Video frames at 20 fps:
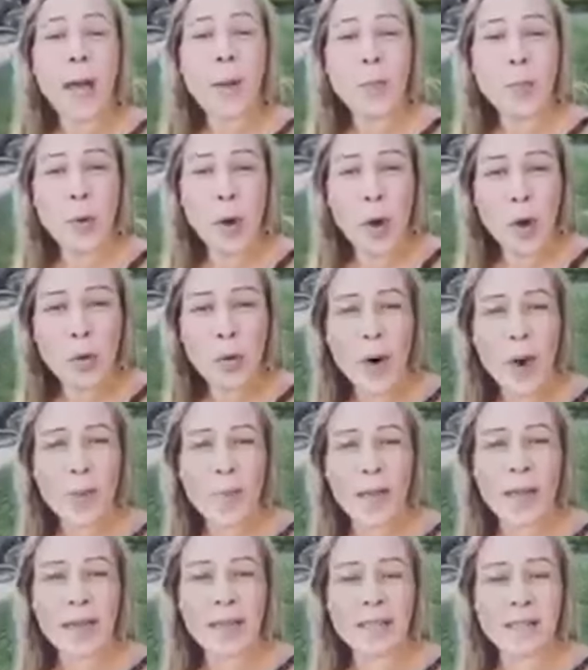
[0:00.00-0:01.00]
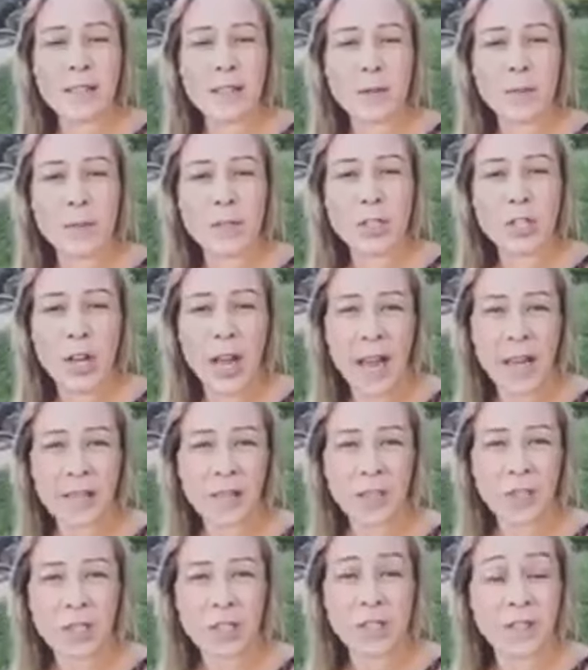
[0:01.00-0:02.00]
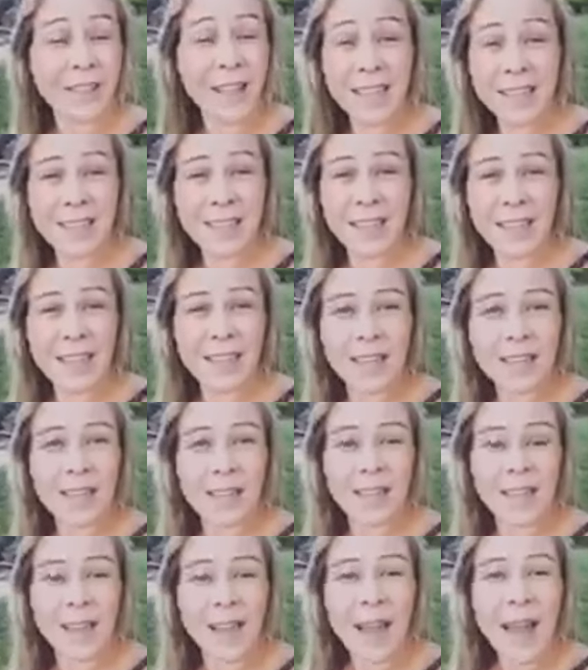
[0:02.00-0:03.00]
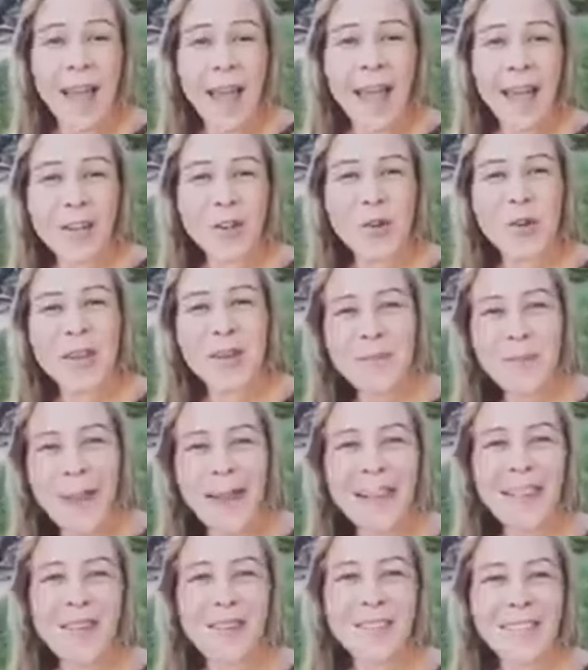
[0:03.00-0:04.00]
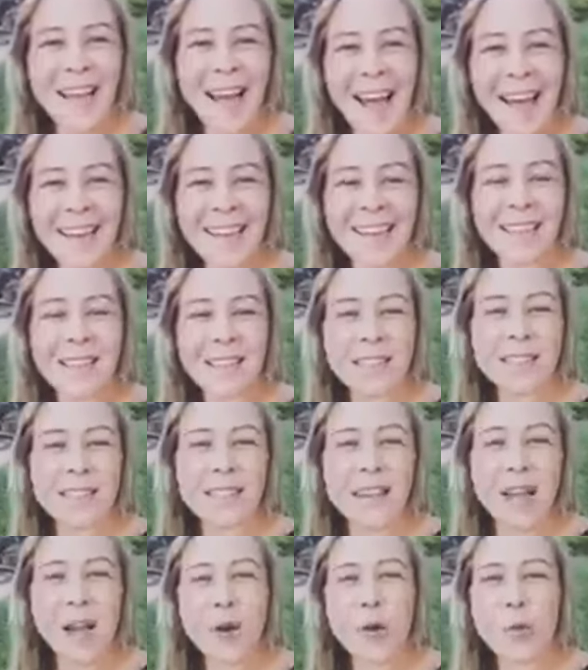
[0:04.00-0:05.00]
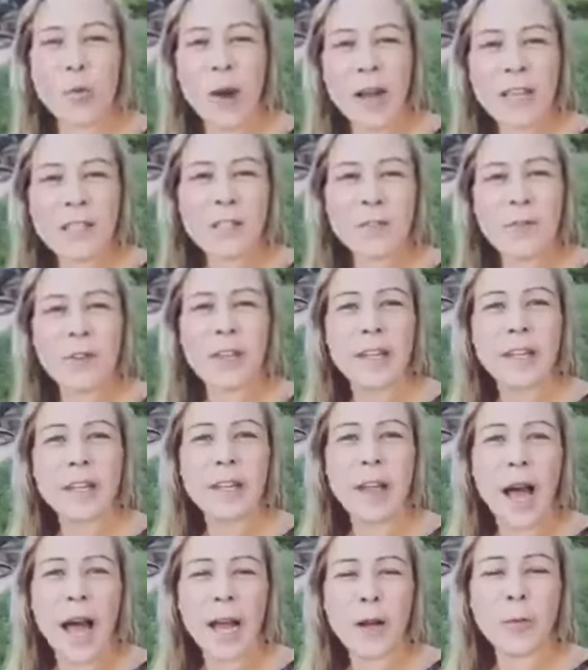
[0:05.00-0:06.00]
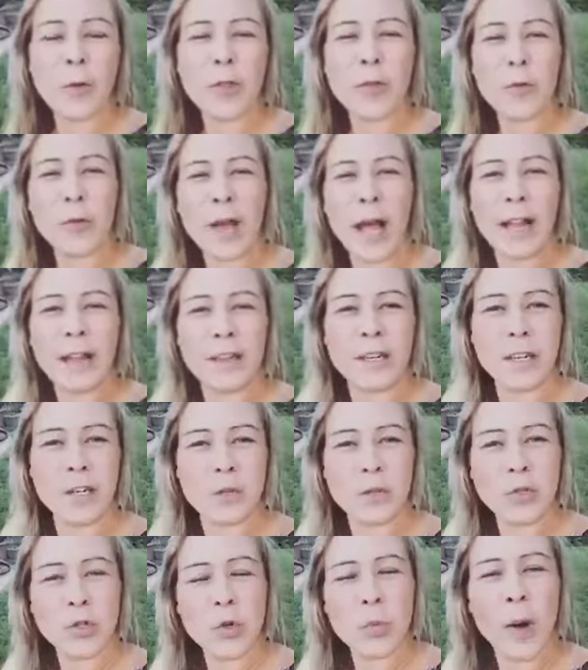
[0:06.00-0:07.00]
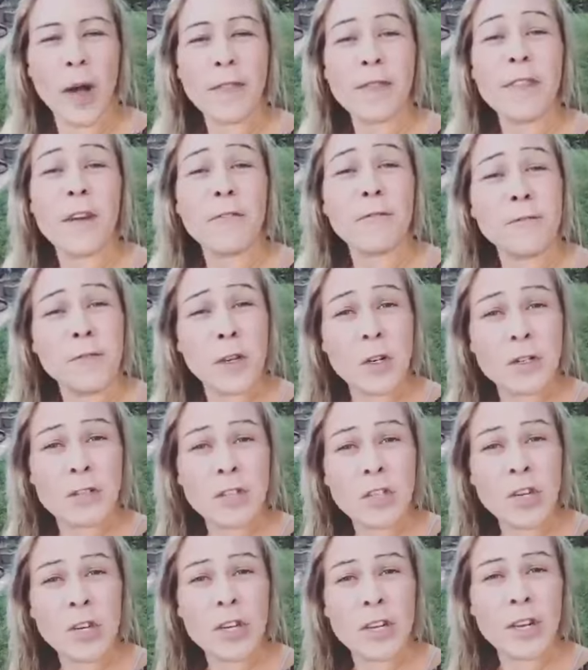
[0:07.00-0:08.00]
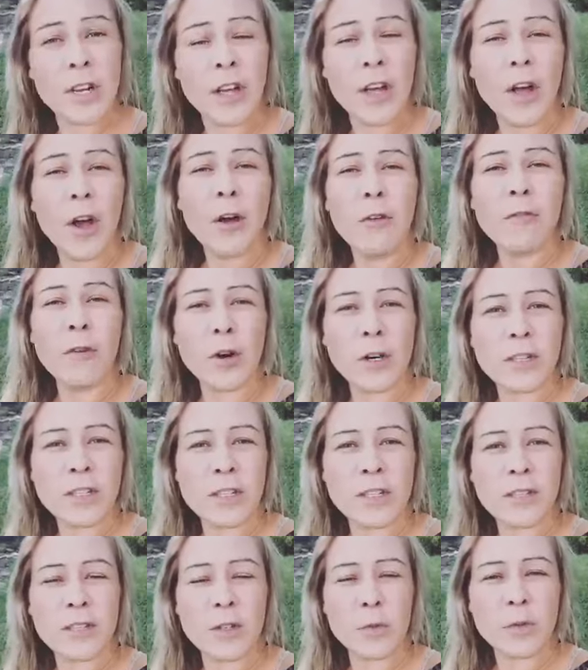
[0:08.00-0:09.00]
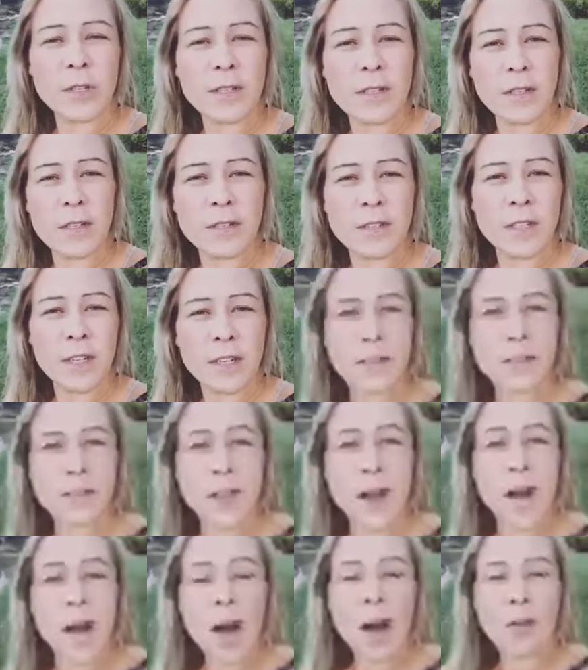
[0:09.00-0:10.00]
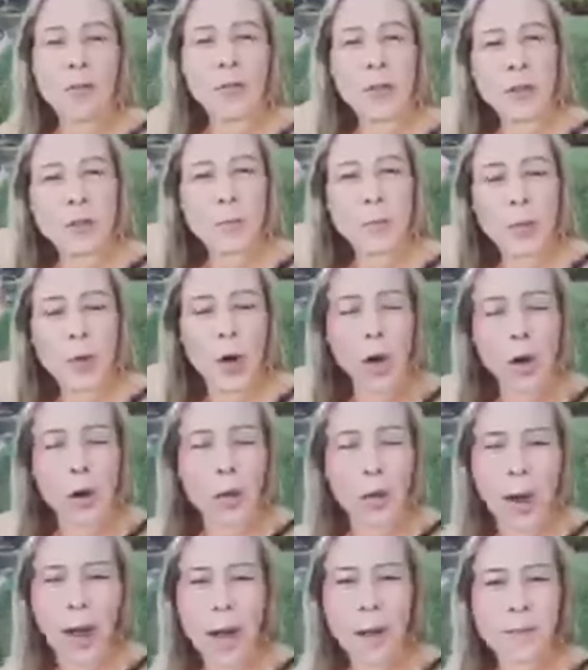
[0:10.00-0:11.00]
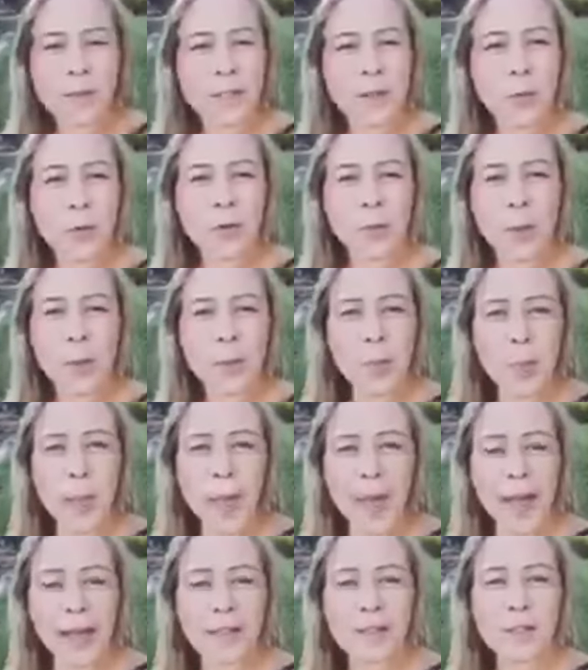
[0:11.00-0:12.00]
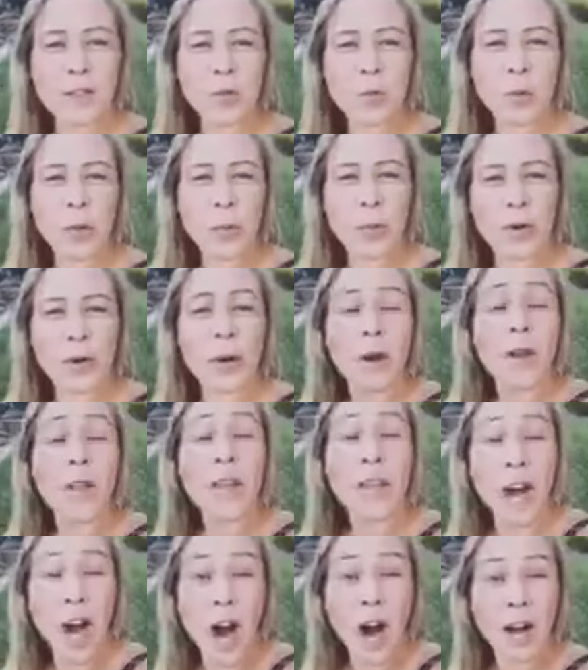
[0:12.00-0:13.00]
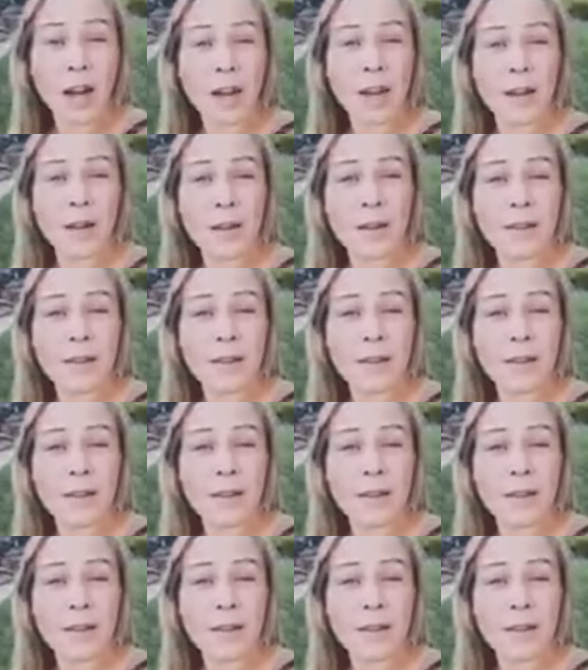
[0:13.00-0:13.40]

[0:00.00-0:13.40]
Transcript: a program that needs to be changed. That's it. And you can make those edits and gracefully align with the reality you do want that feels good versus the resistance of these programs that we've been playing since we were young